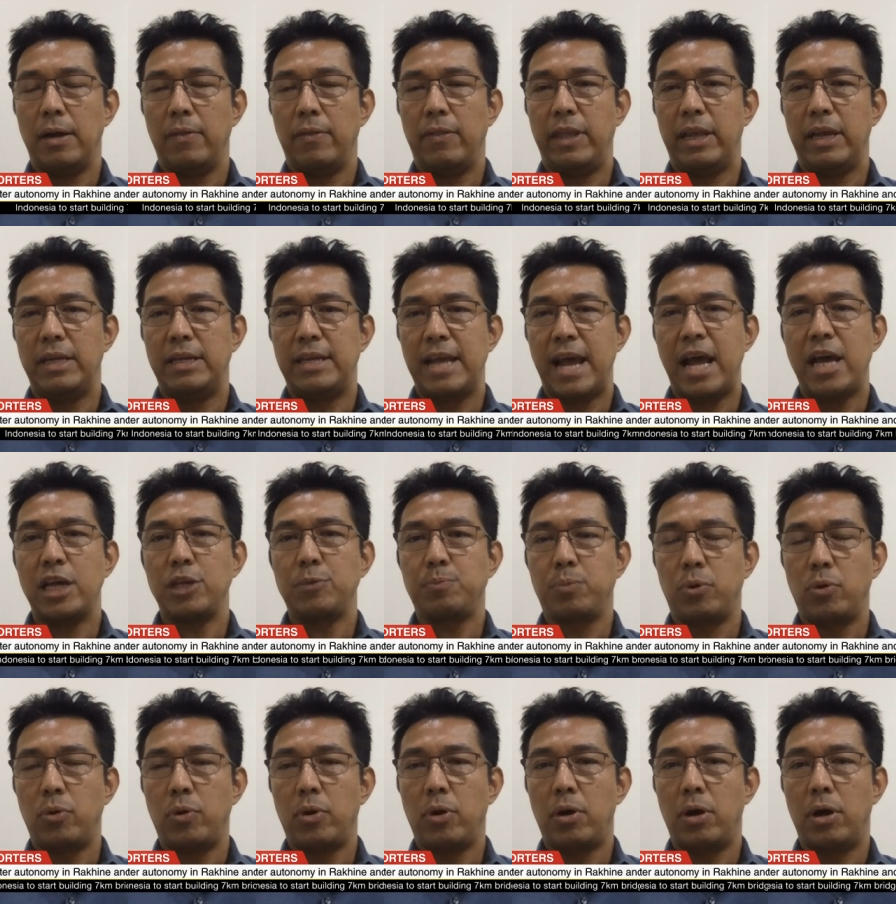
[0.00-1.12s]
their
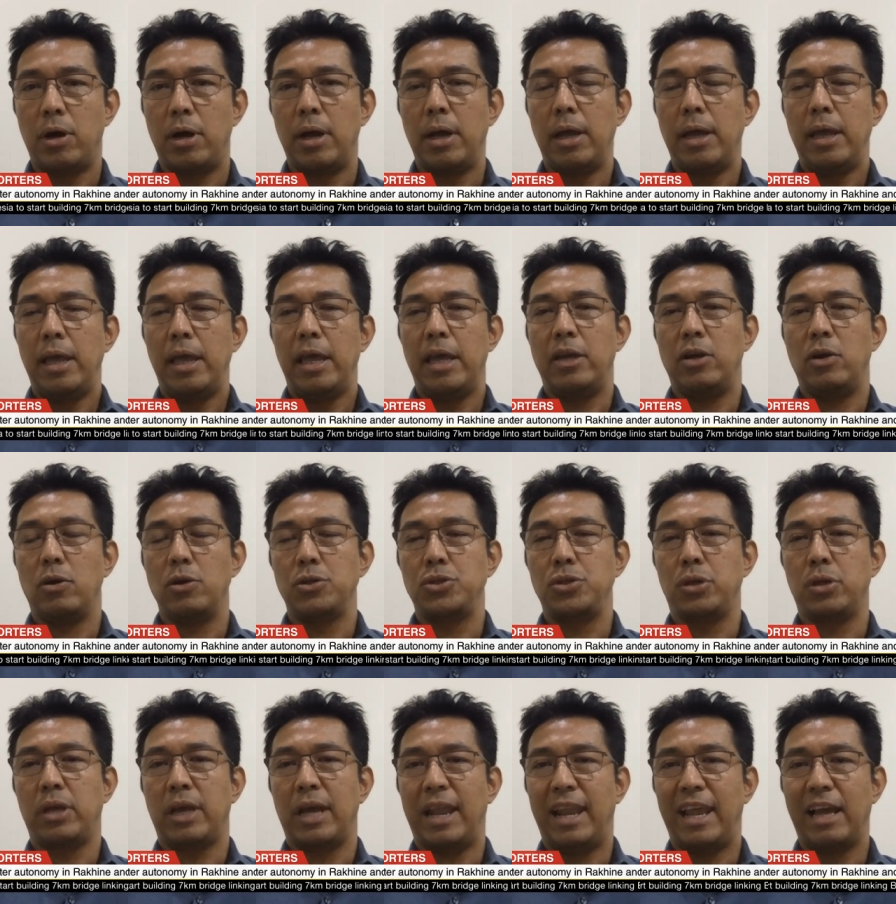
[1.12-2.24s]
diaspora and also
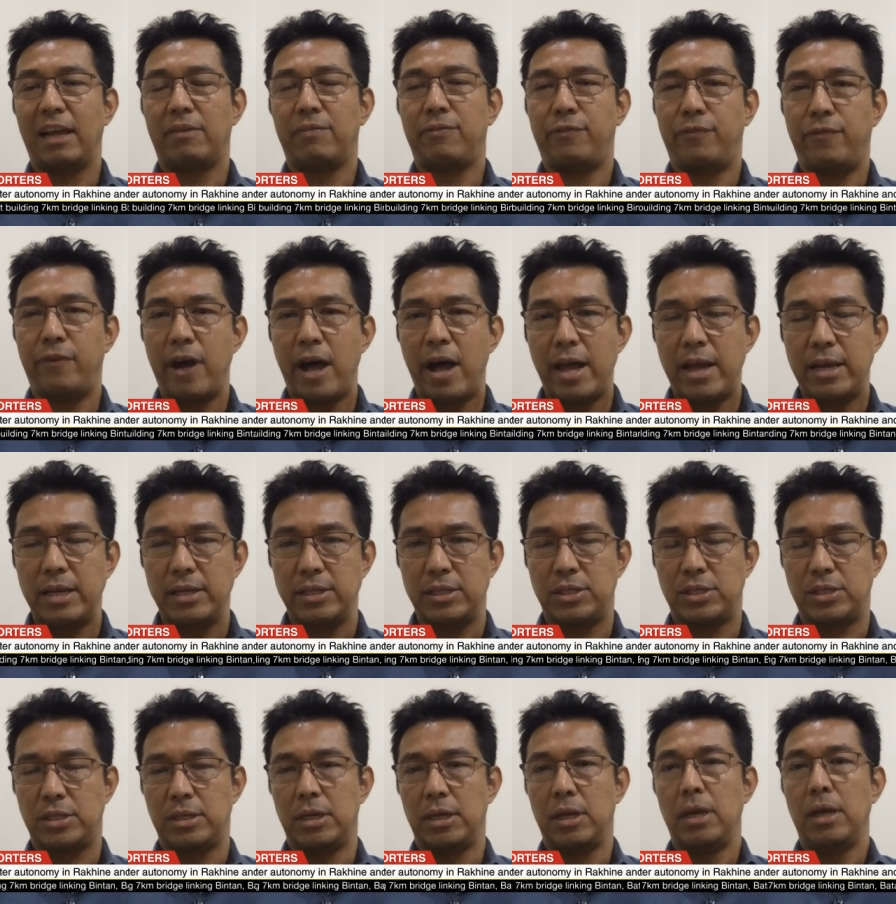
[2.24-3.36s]
collect
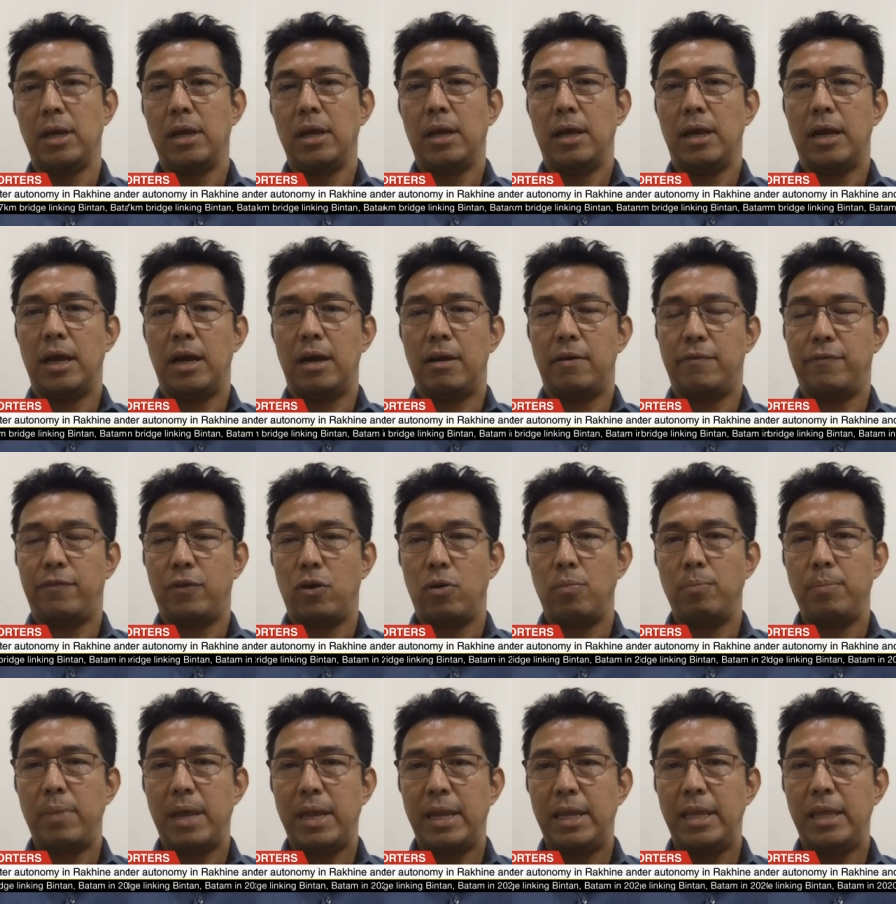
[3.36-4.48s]
funds uh, from
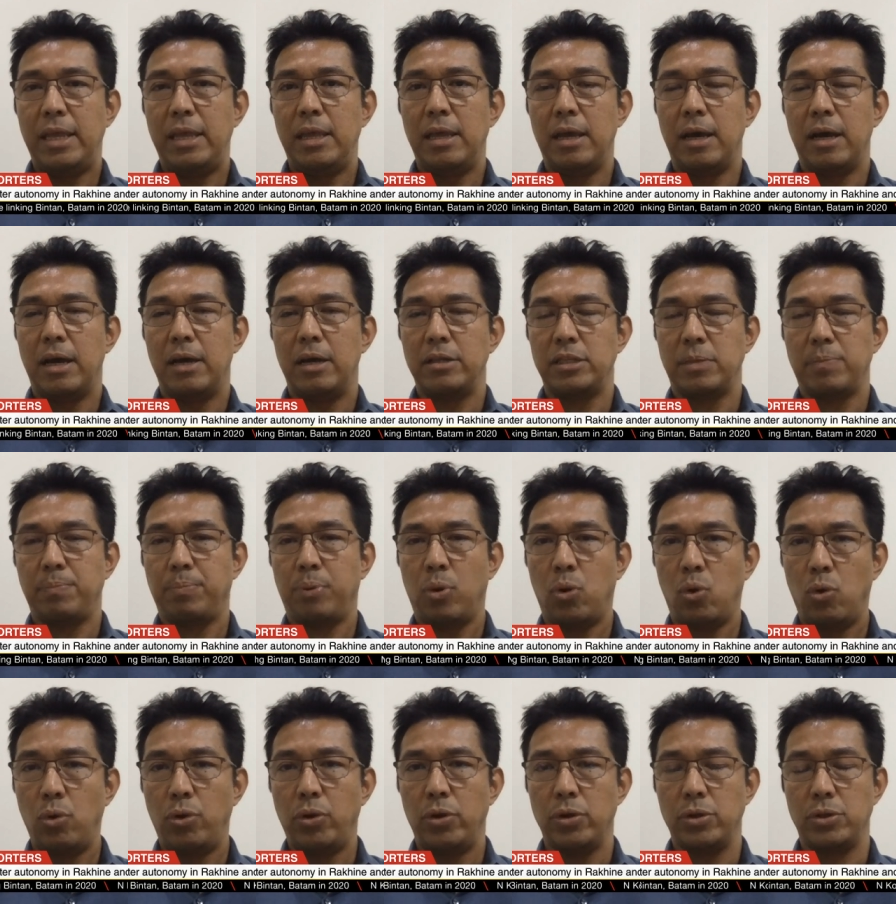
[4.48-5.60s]
many uh,
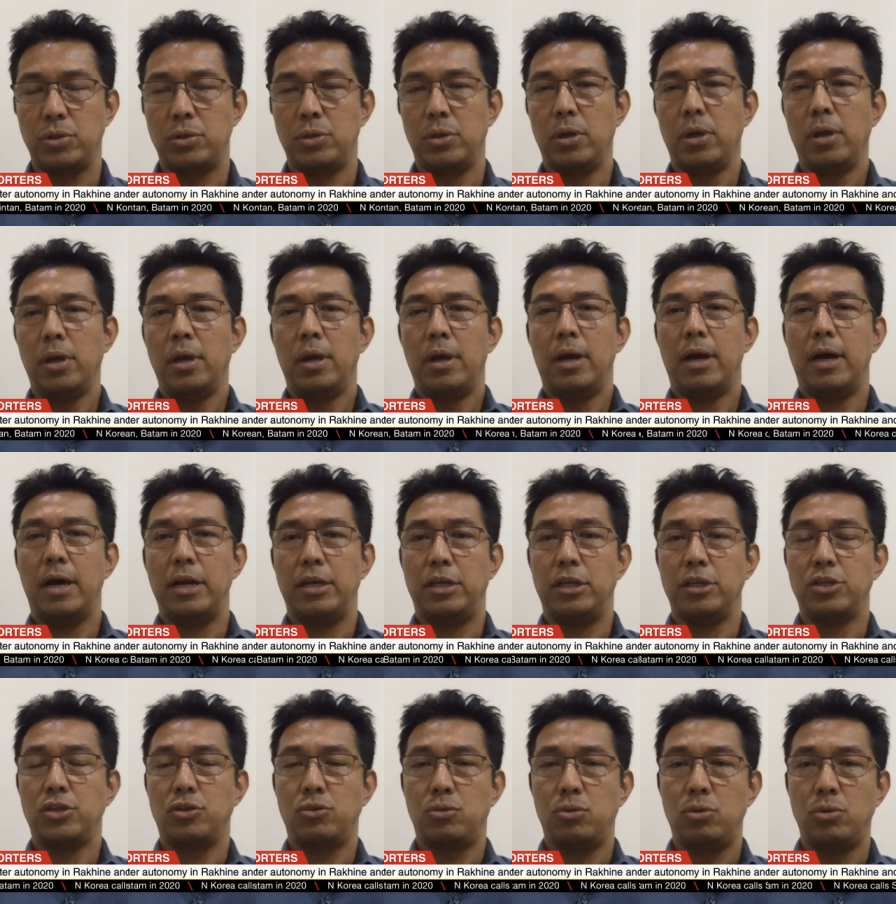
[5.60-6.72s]
supporters uh, to,
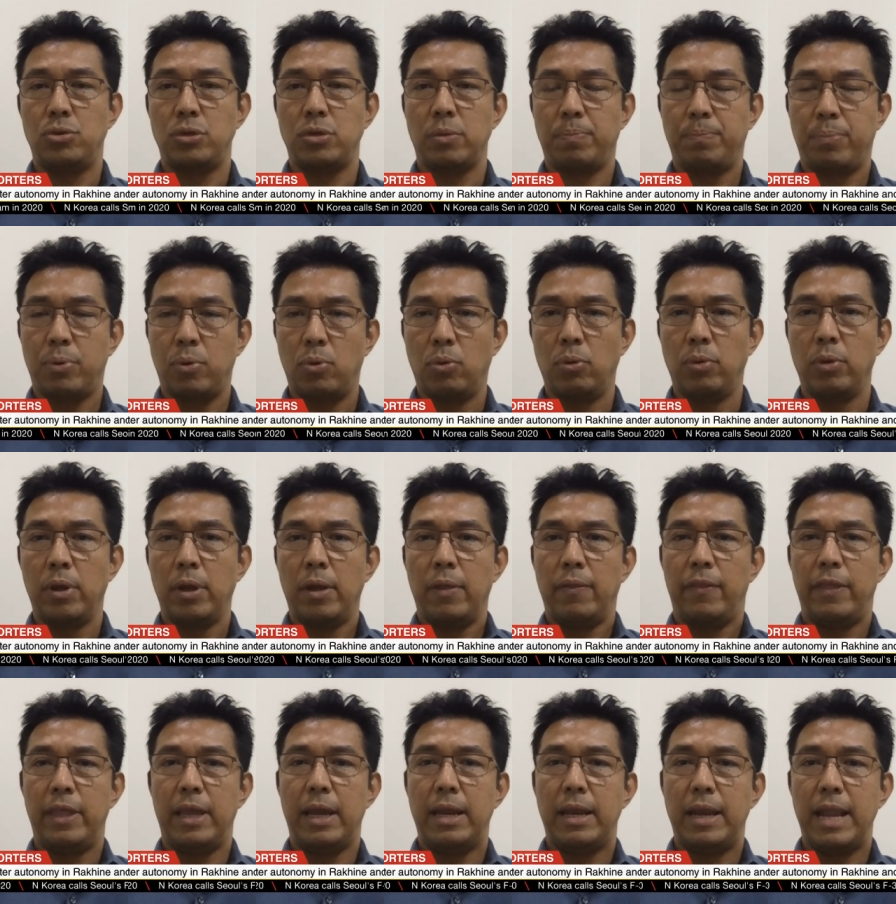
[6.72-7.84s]
to support
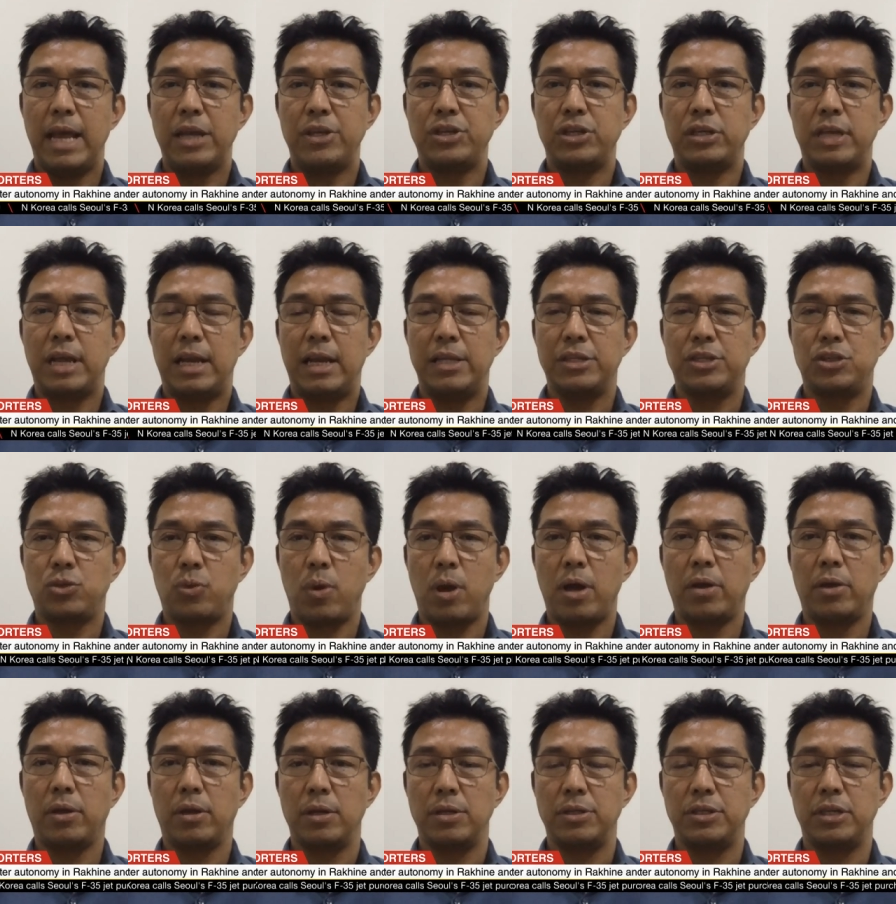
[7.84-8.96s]
their nationalist
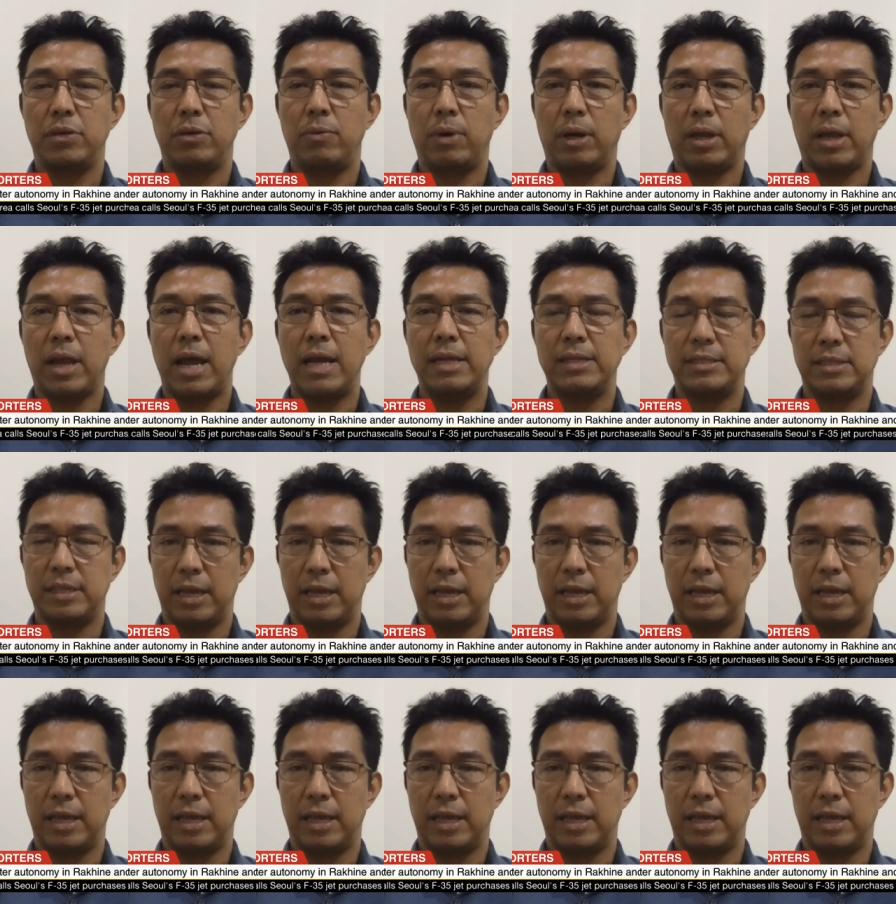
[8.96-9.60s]
struggles in Rakhine